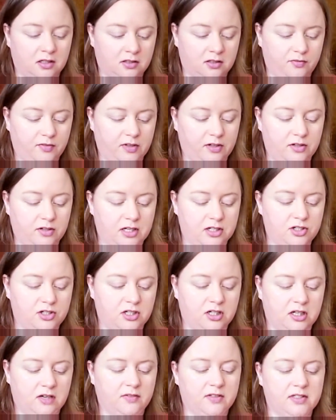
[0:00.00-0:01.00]

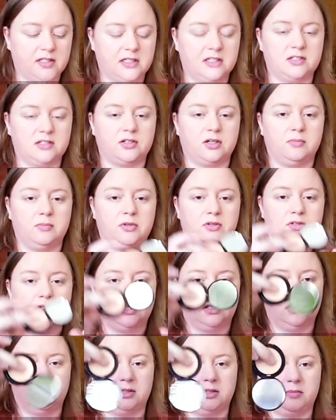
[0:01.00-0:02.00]
foundation, obviously, so I'm using
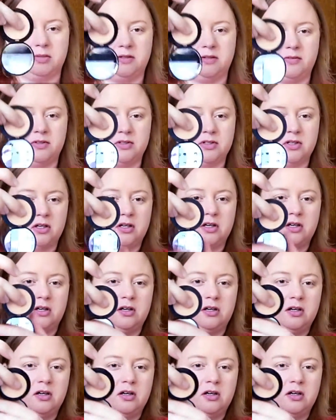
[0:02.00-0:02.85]
a little bit of a darker